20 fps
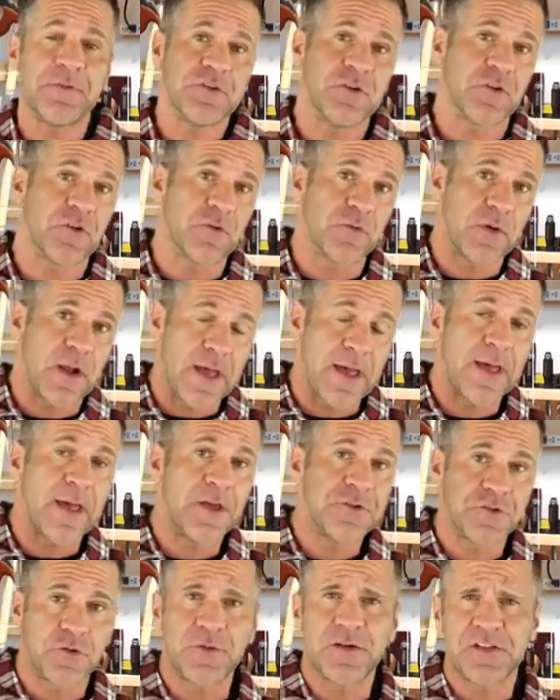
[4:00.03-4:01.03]
your
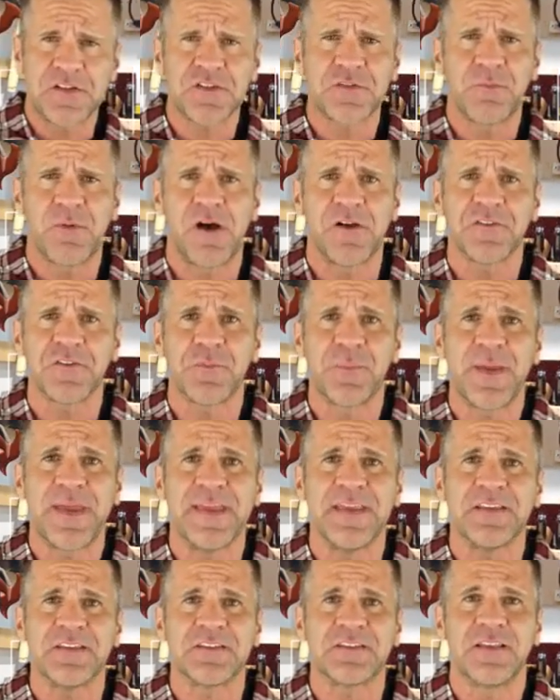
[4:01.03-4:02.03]
garage or in a small
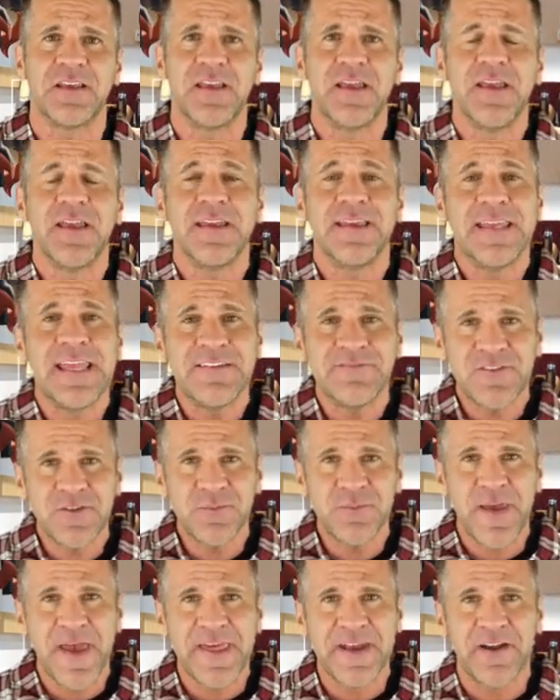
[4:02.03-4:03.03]
space. Even
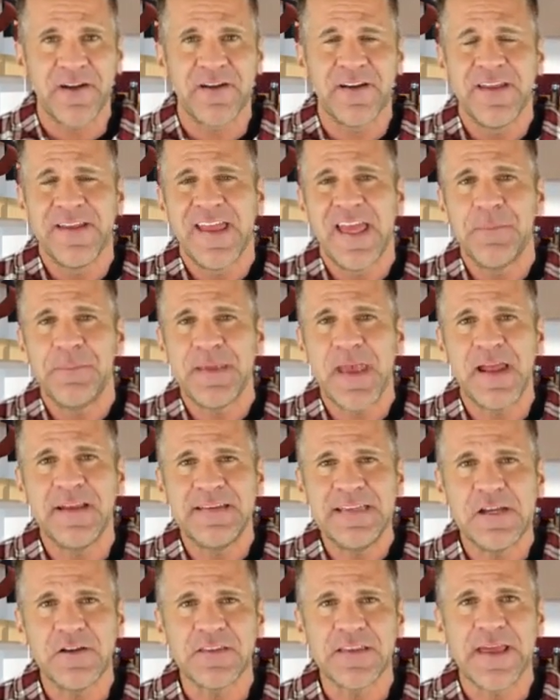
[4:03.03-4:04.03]
better, it'd be
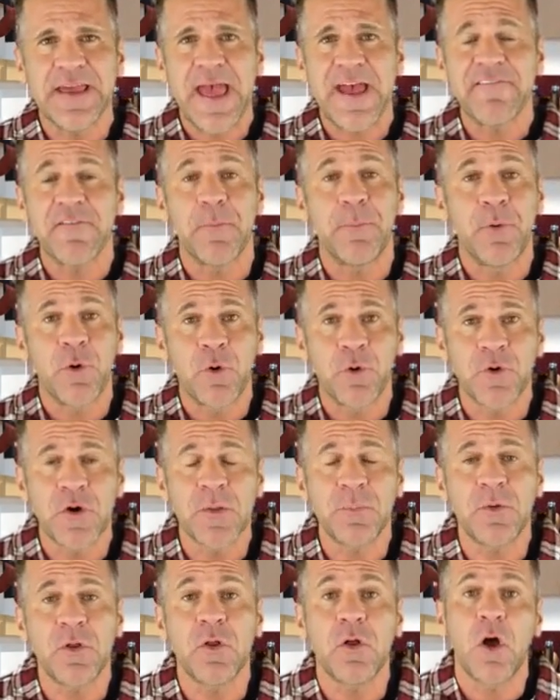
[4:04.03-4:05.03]
ideal to have a
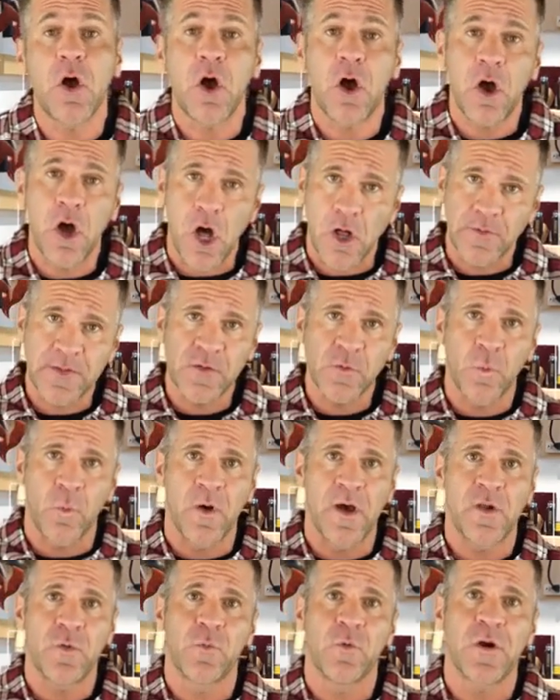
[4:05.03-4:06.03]
portable
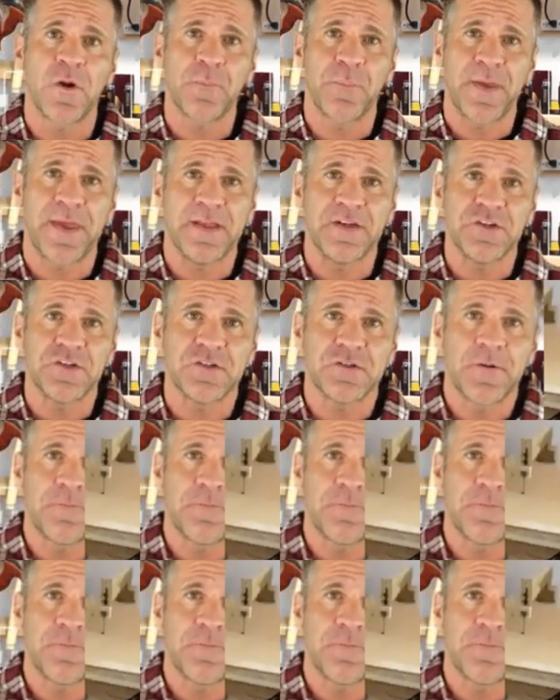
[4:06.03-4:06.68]
all-in-one workbench.